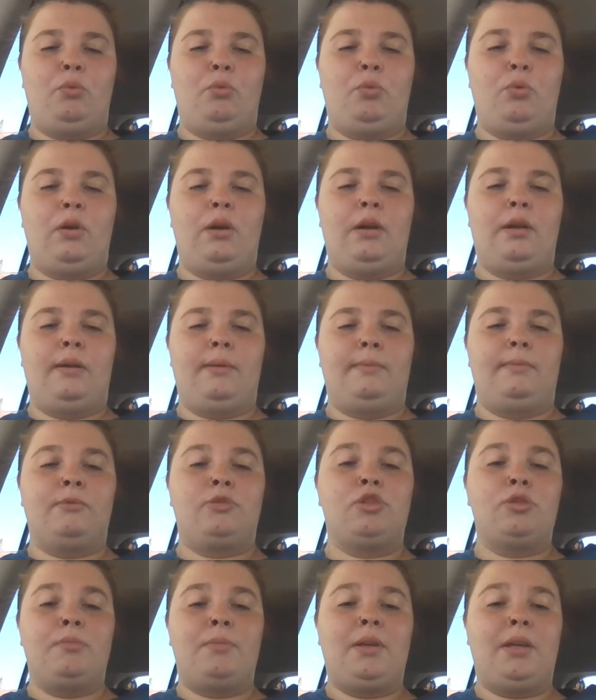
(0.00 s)
what
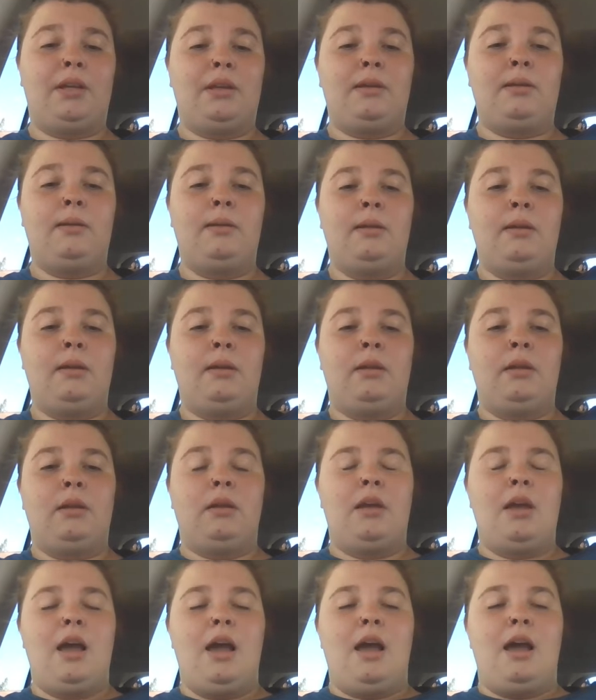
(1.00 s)
to me
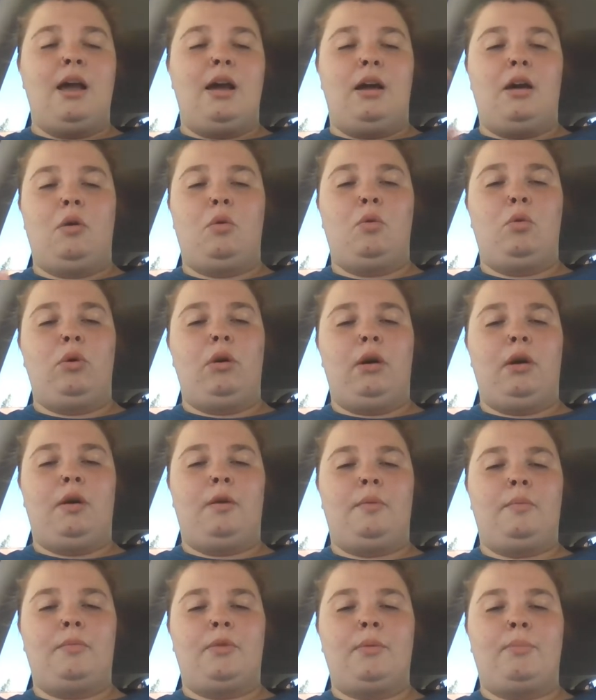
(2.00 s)

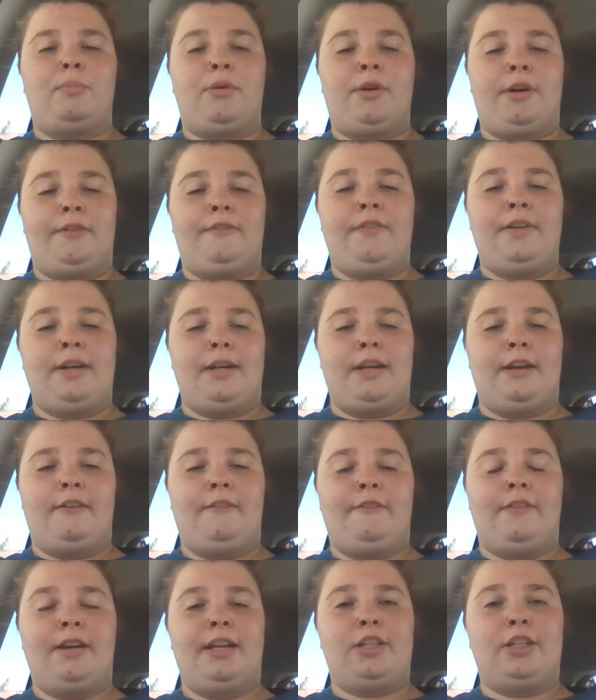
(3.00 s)
um the perfect
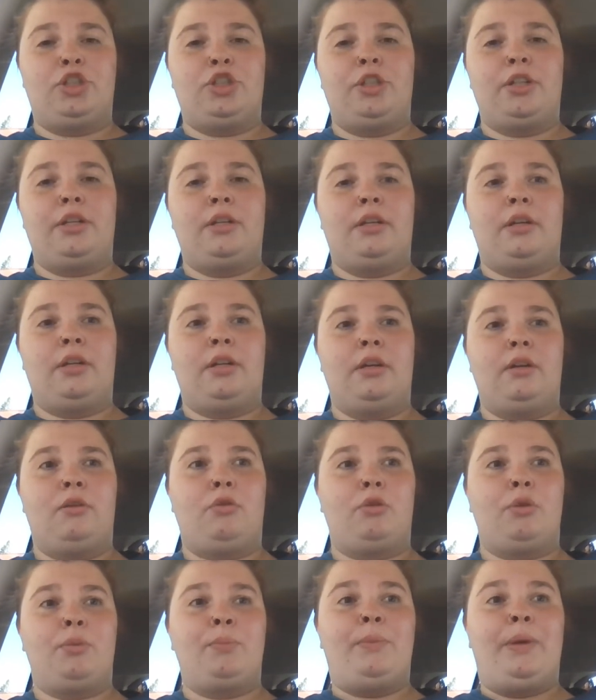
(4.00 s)
definition
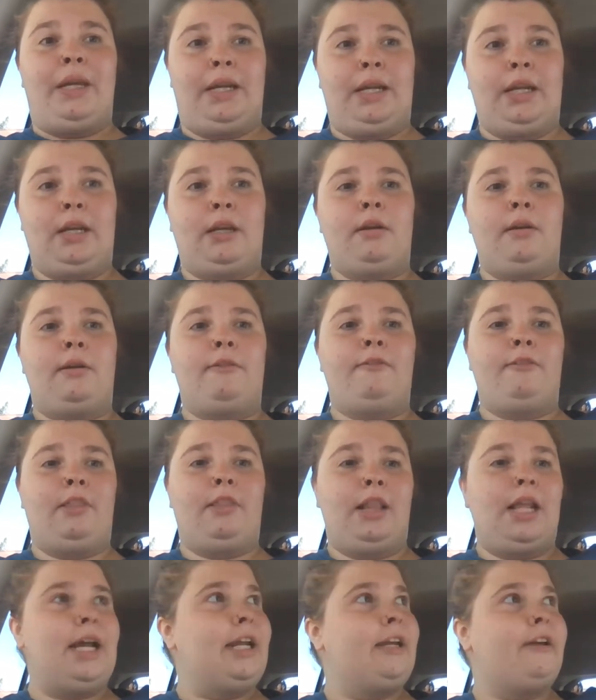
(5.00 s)
or meaning of
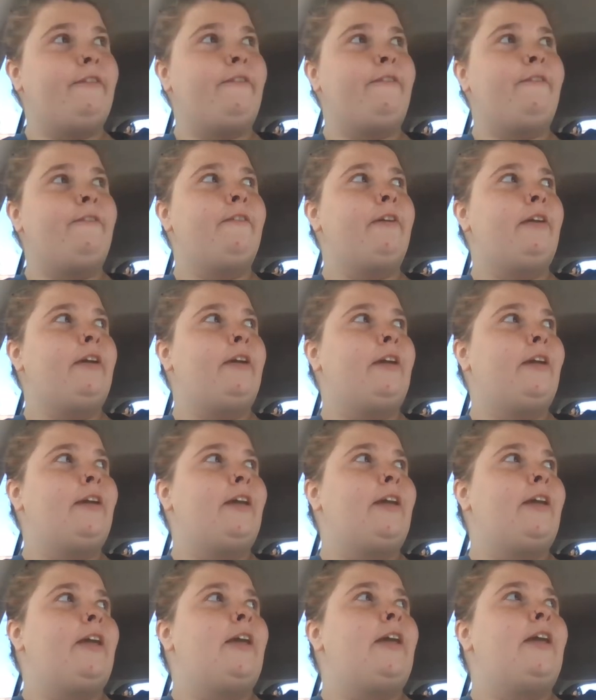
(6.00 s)
life
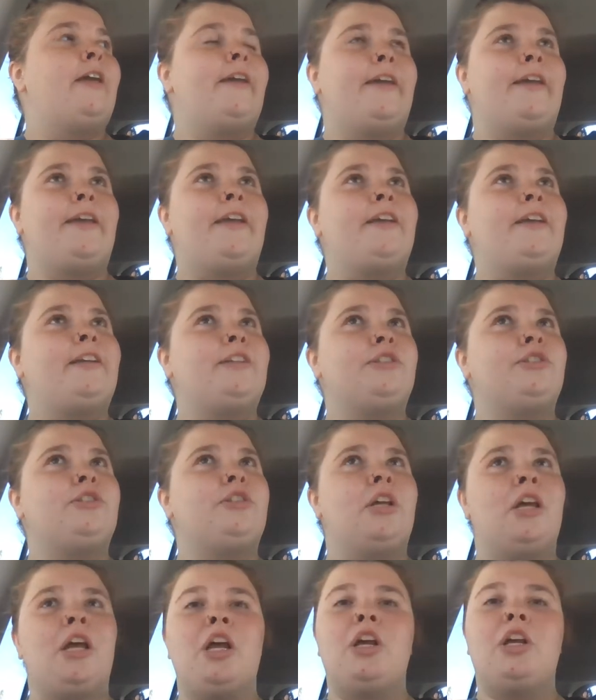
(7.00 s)

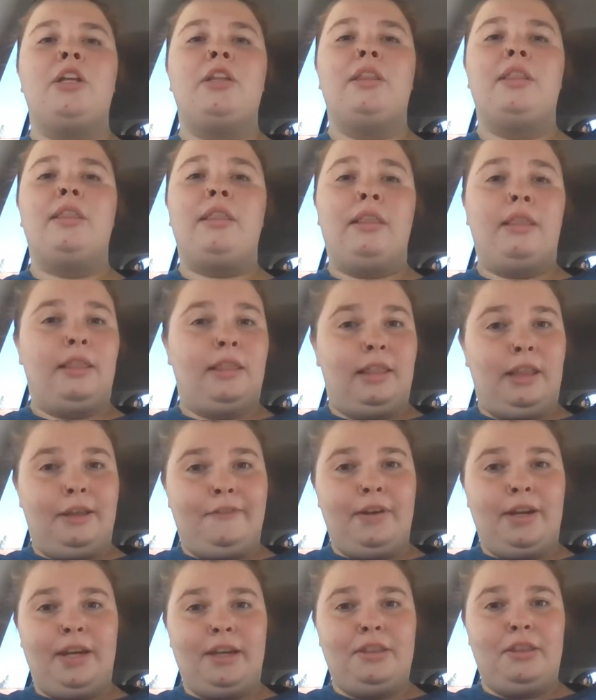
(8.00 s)
is
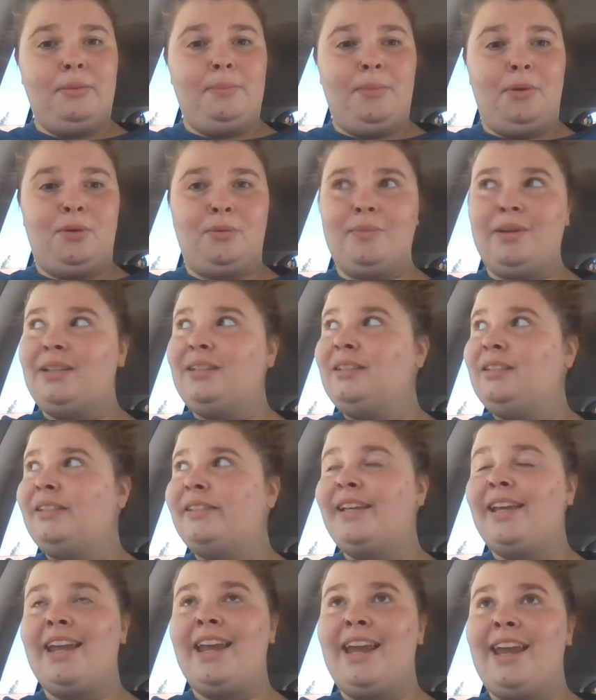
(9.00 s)
living in the
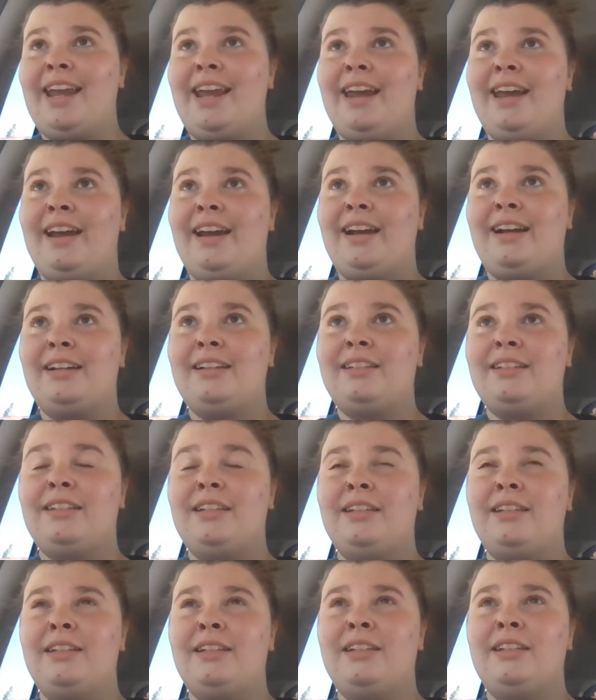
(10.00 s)
moment
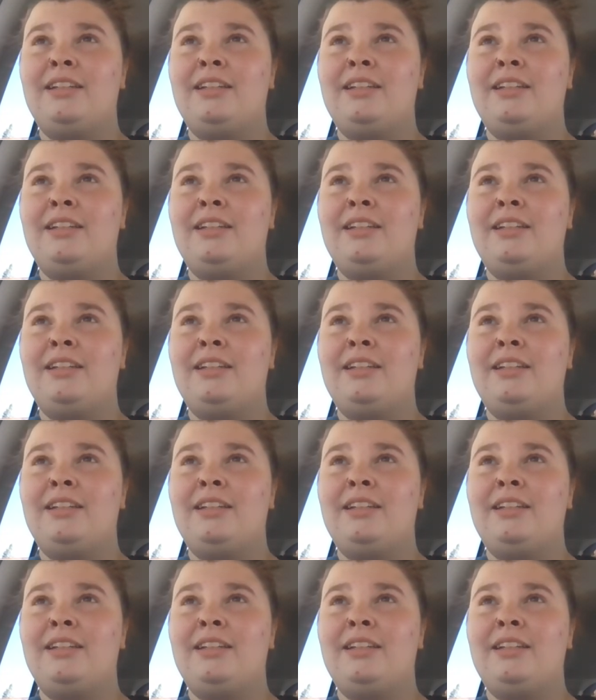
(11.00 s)
and